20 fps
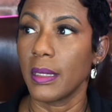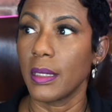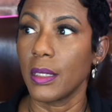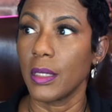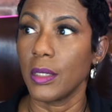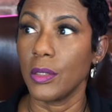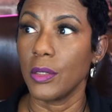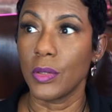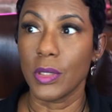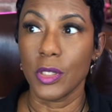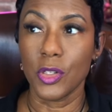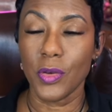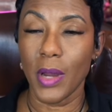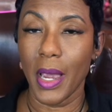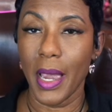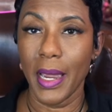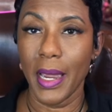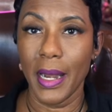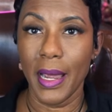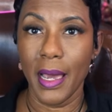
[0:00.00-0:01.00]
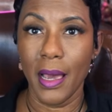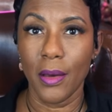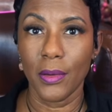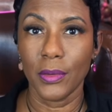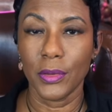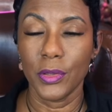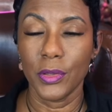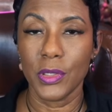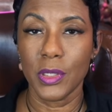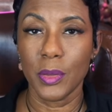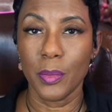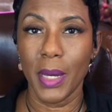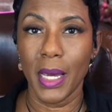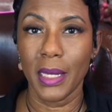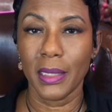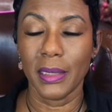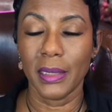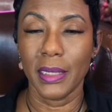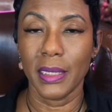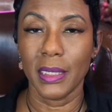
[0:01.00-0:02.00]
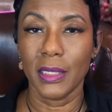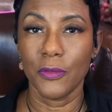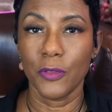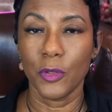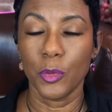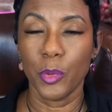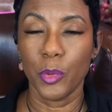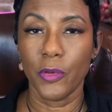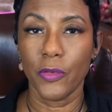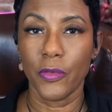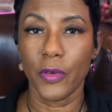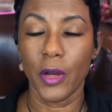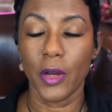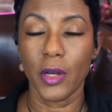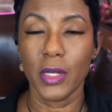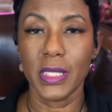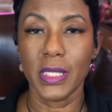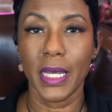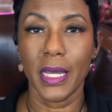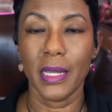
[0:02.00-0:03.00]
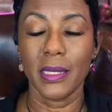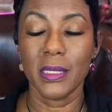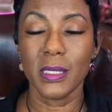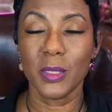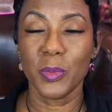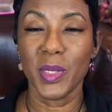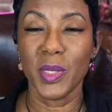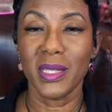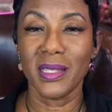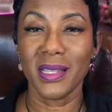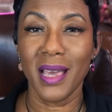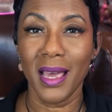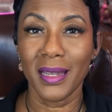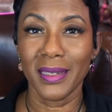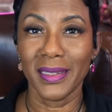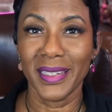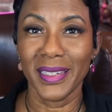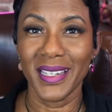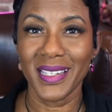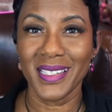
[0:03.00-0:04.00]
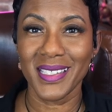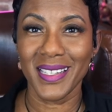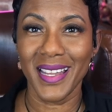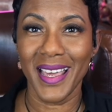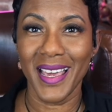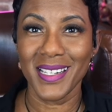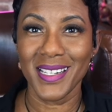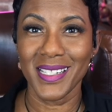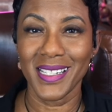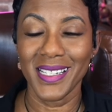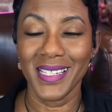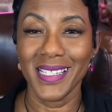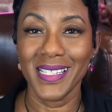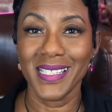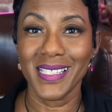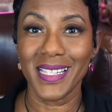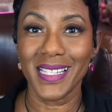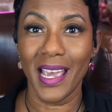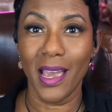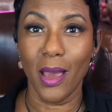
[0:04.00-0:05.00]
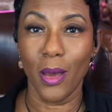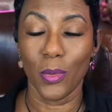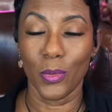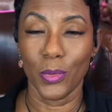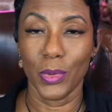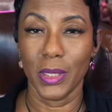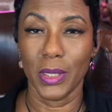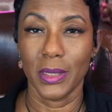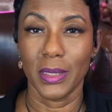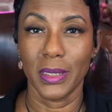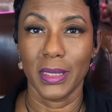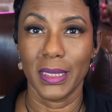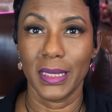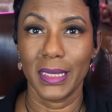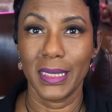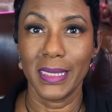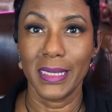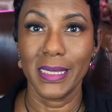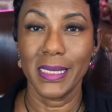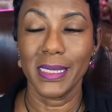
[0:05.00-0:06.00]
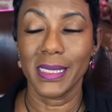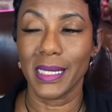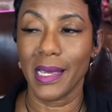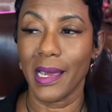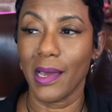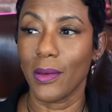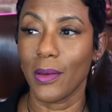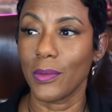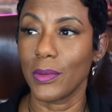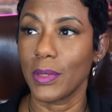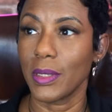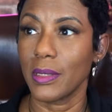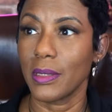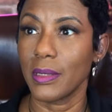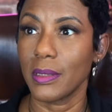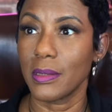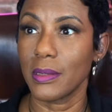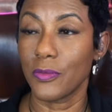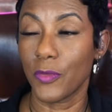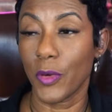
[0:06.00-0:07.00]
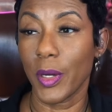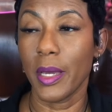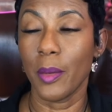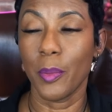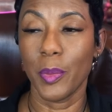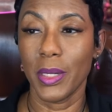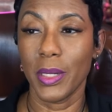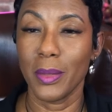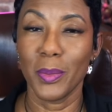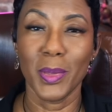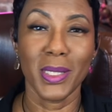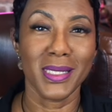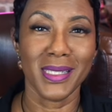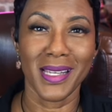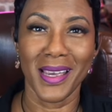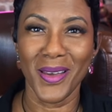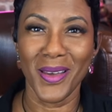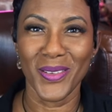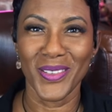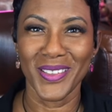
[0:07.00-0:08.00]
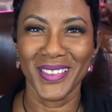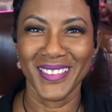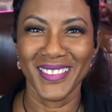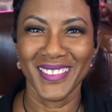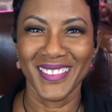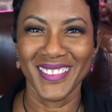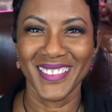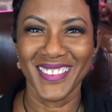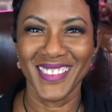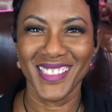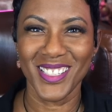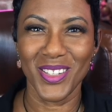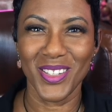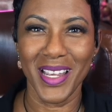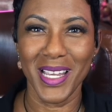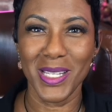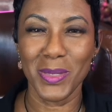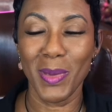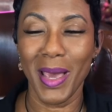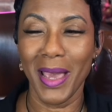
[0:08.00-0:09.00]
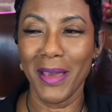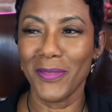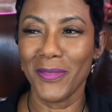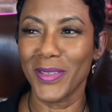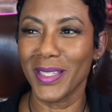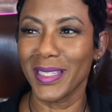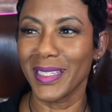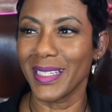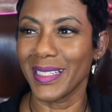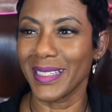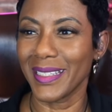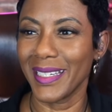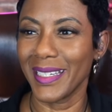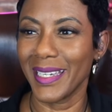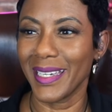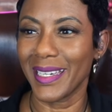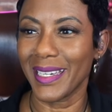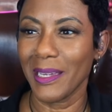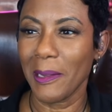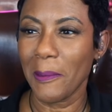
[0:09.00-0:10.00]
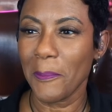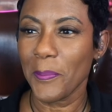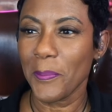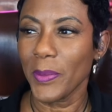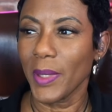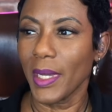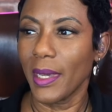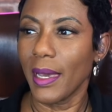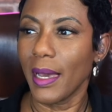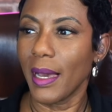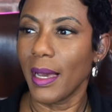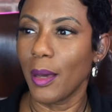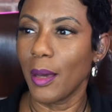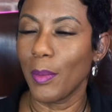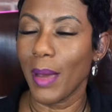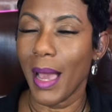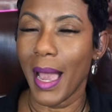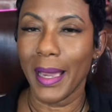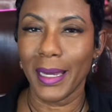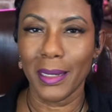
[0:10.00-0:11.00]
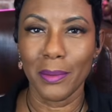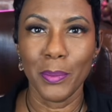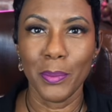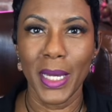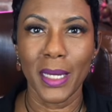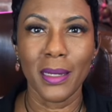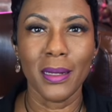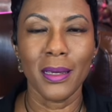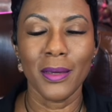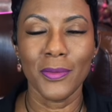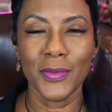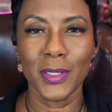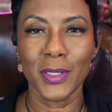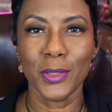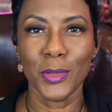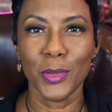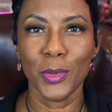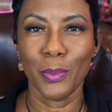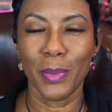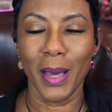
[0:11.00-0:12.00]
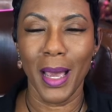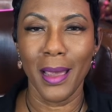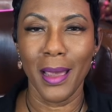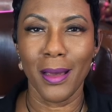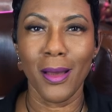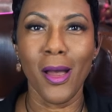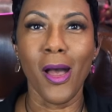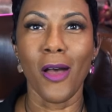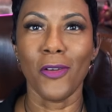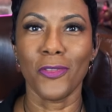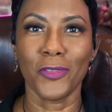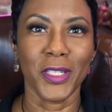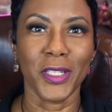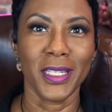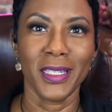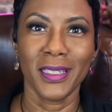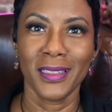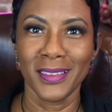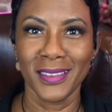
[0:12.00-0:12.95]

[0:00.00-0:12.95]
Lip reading: you can try it out using my link if you prefer, tanyasmith.link/esound. eSound for Epidemic Sound. So that's my affiliate link. I can make enough to buy a coffee